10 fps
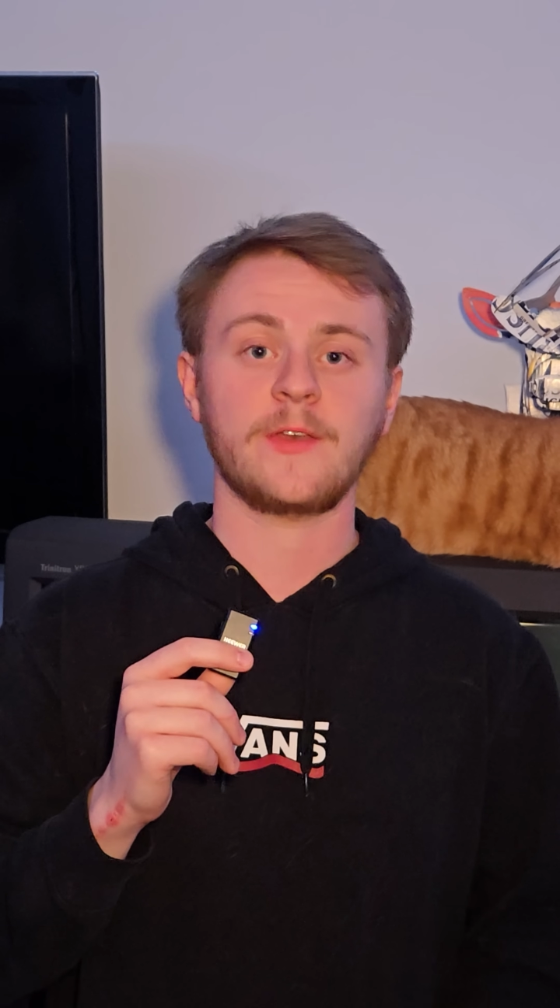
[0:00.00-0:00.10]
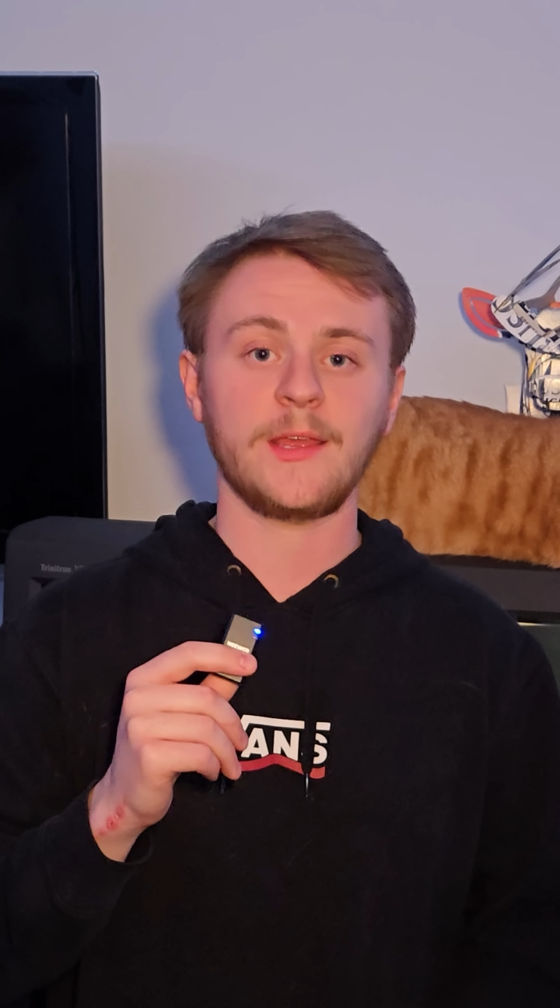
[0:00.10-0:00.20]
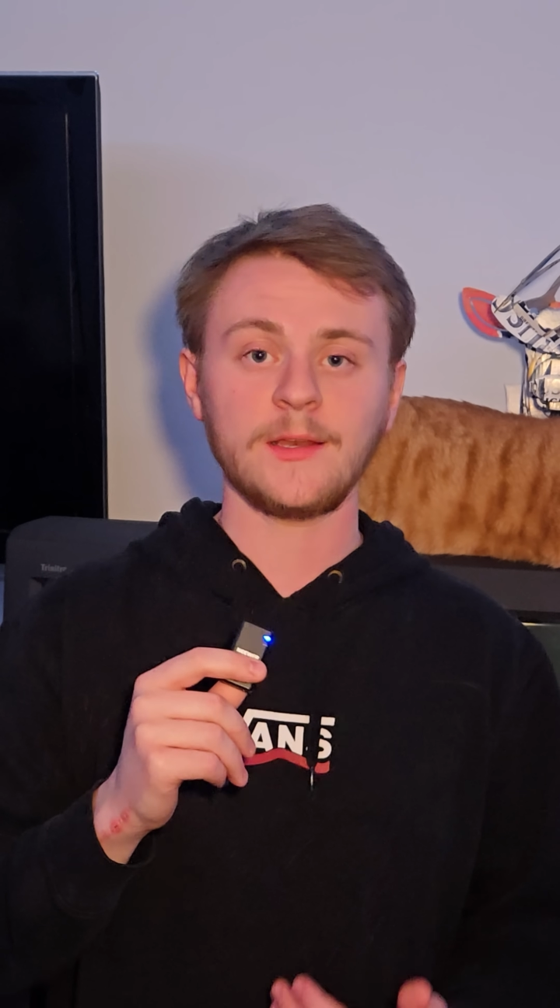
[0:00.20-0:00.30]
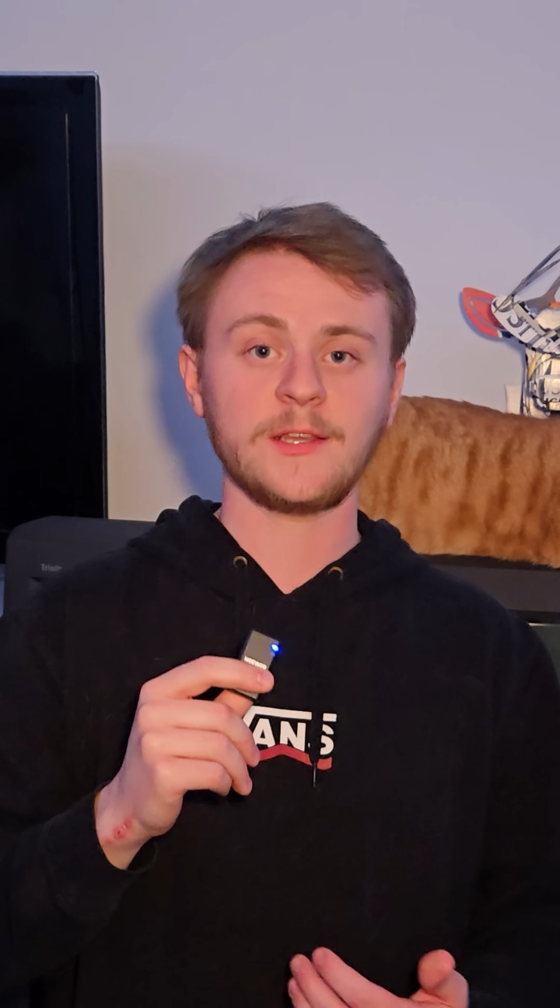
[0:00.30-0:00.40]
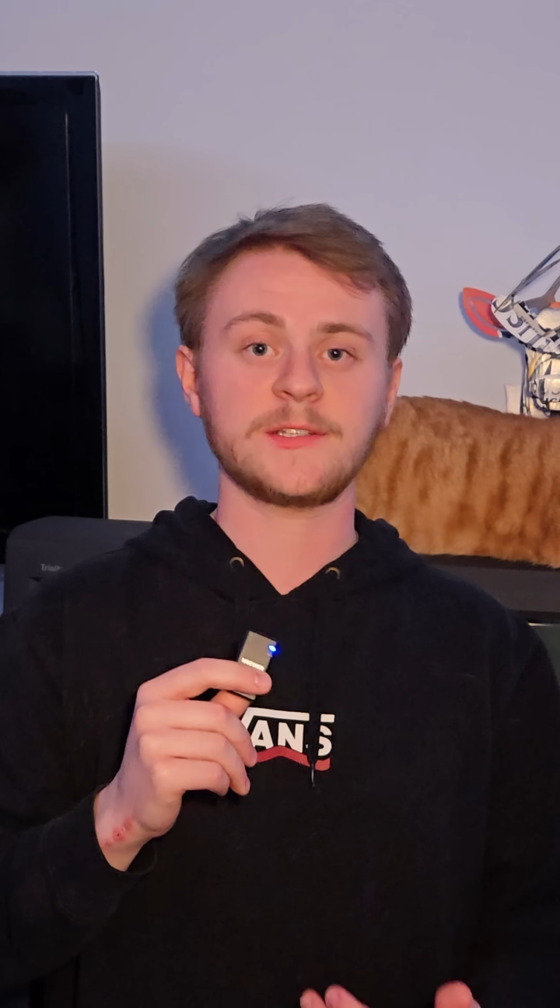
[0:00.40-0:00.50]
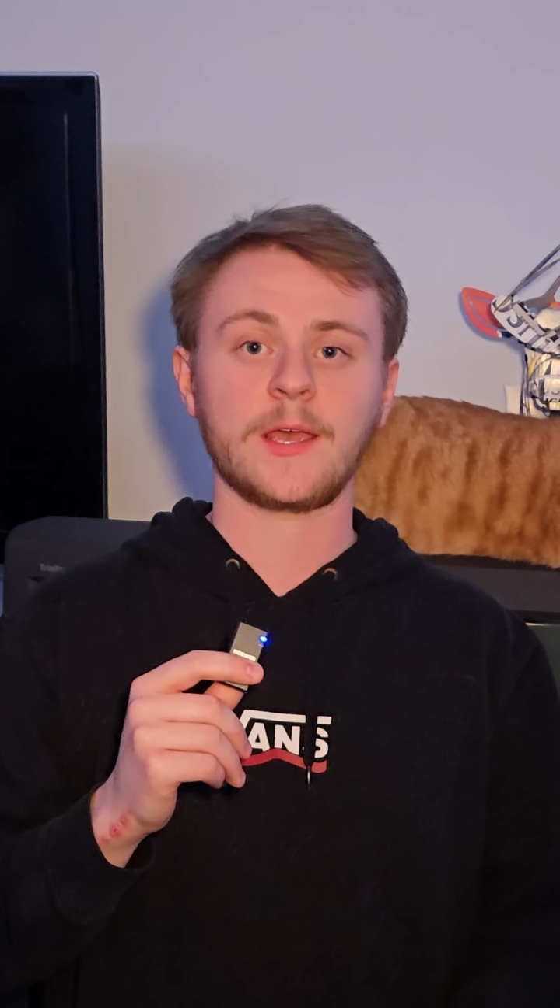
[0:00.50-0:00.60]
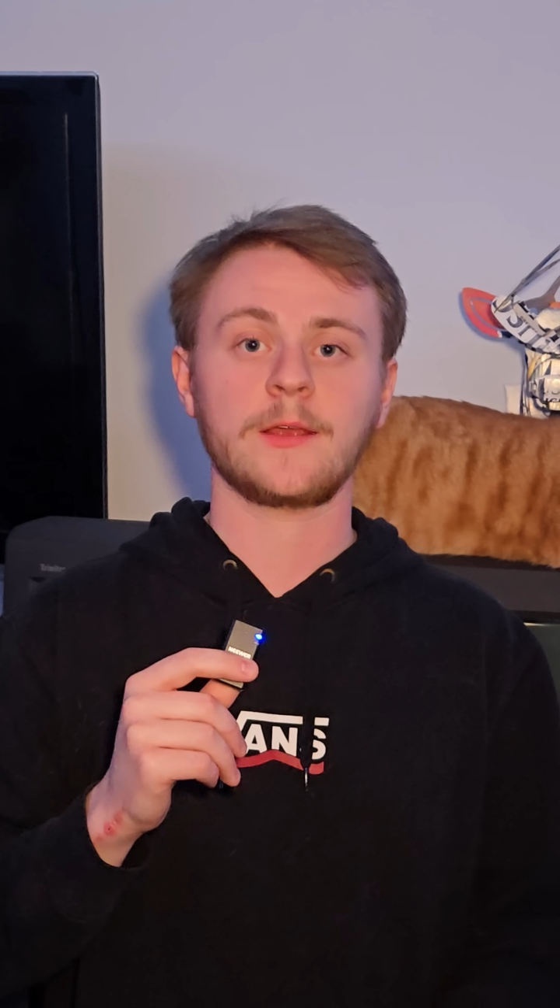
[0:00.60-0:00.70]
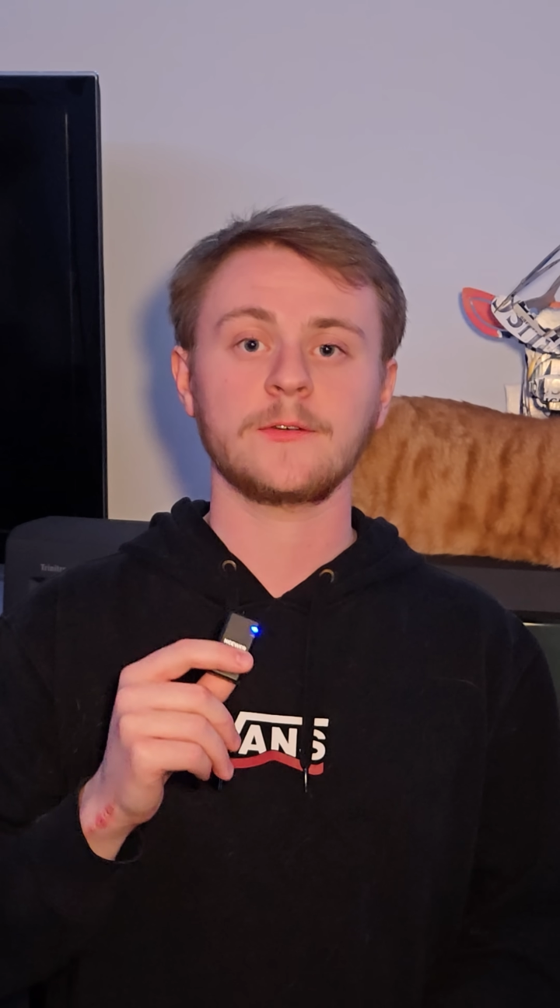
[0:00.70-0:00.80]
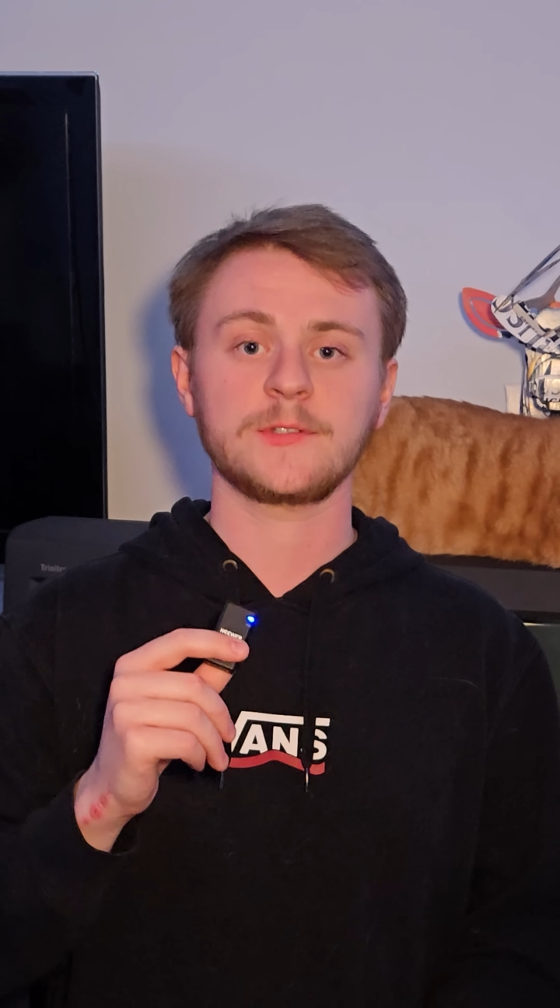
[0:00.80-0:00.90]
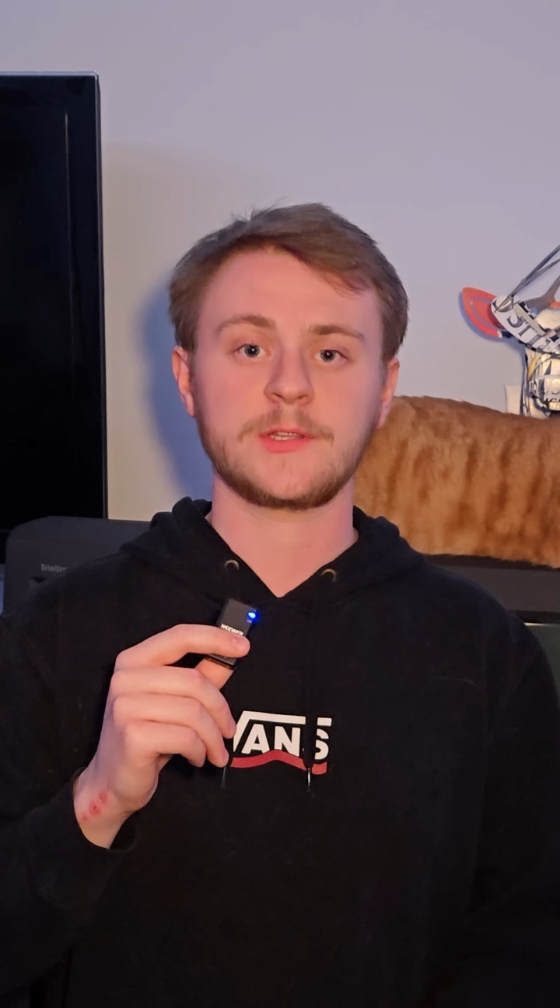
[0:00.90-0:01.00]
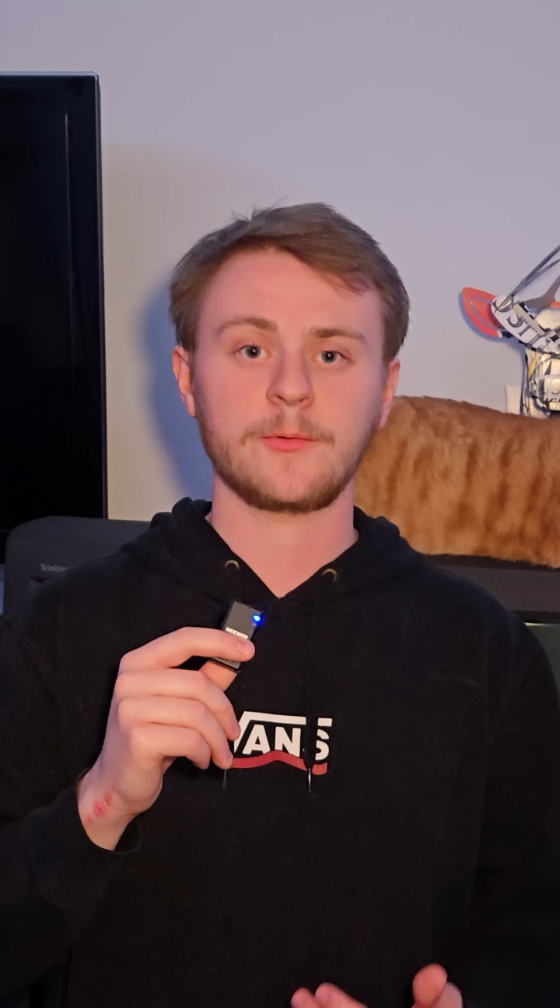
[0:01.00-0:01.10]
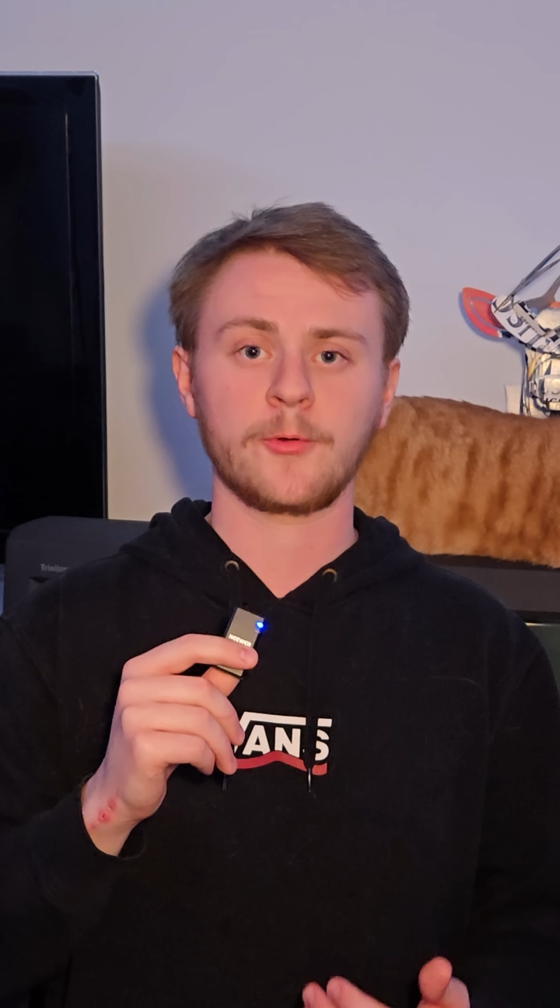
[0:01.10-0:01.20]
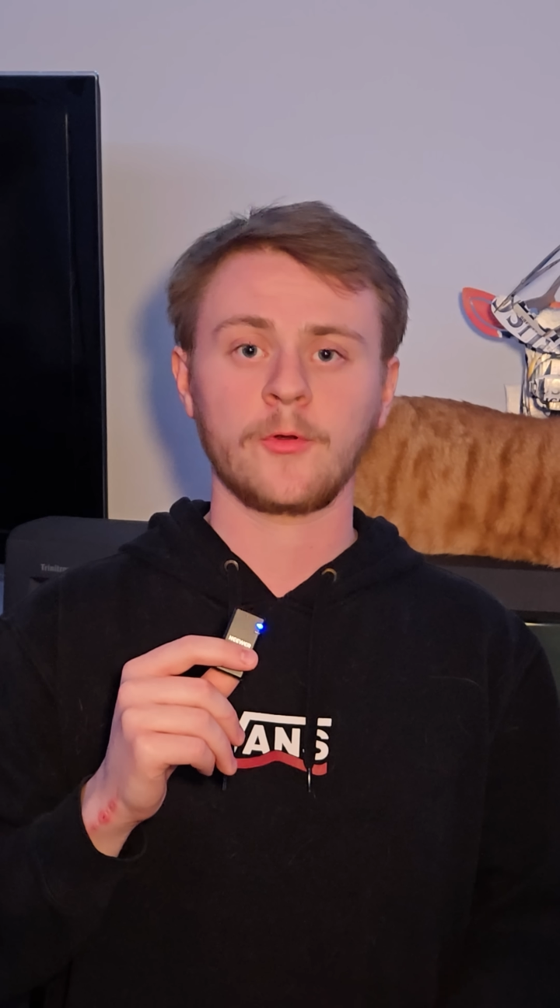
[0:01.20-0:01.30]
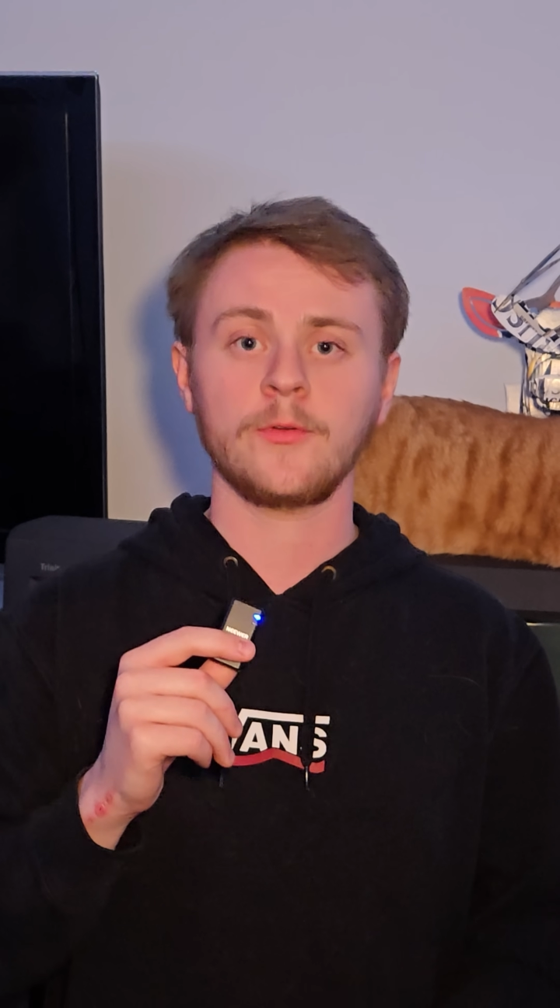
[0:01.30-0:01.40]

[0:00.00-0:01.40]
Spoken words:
indie titles that were